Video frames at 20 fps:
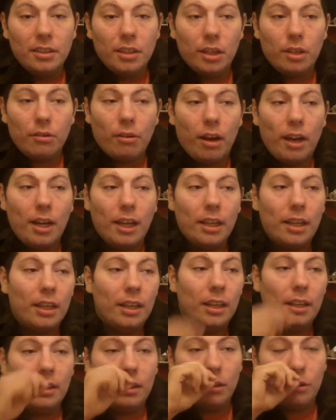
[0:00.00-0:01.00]
to try
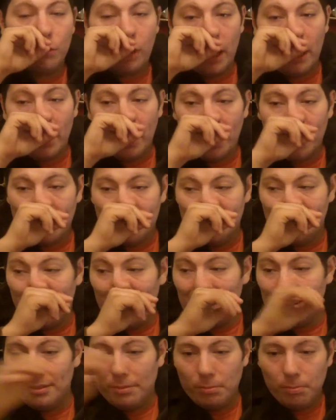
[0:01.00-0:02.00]
to distract, because
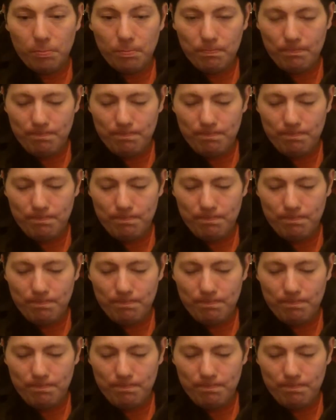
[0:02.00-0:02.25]
that's